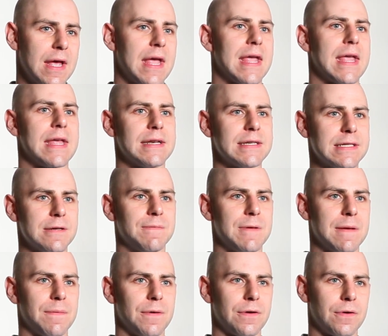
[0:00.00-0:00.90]
into
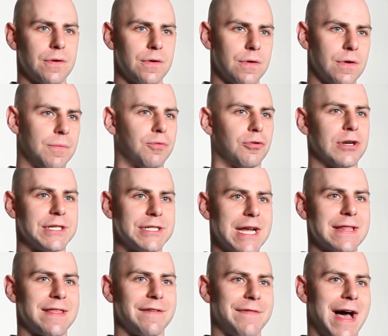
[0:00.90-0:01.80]
people who
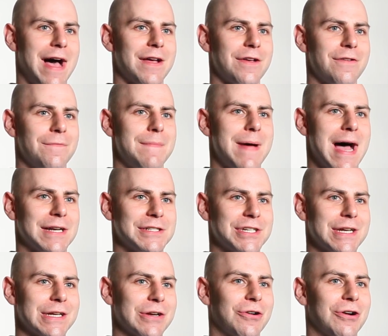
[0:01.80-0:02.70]
appreciate the value of
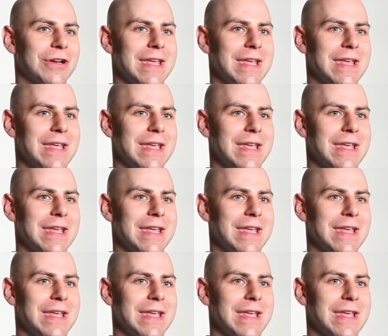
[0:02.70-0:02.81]
matching or